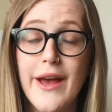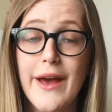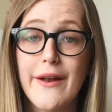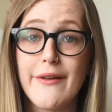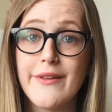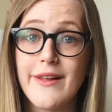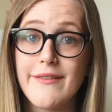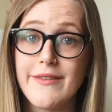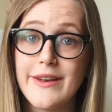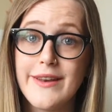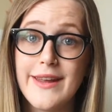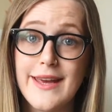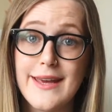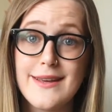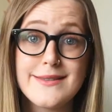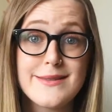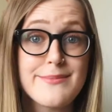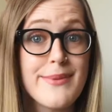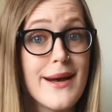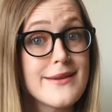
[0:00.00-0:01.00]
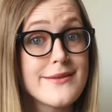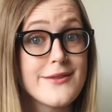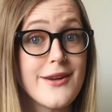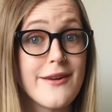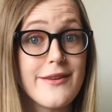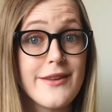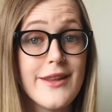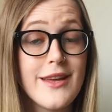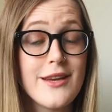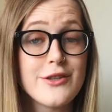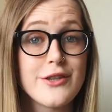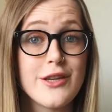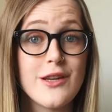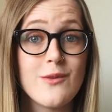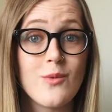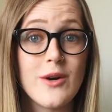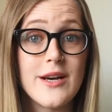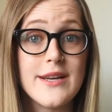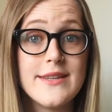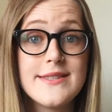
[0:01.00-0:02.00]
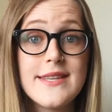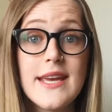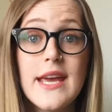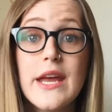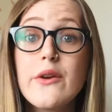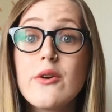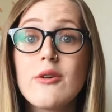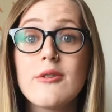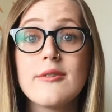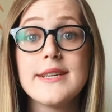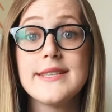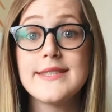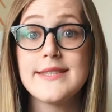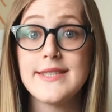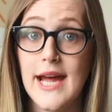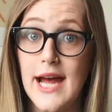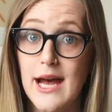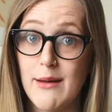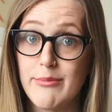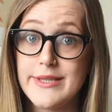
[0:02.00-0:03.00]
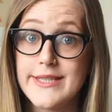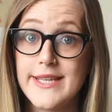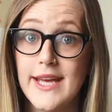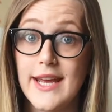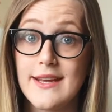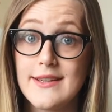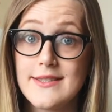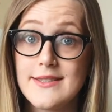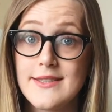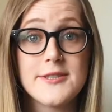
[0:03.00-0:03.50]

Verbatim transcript: at eleven days past ovulation was increased appetite.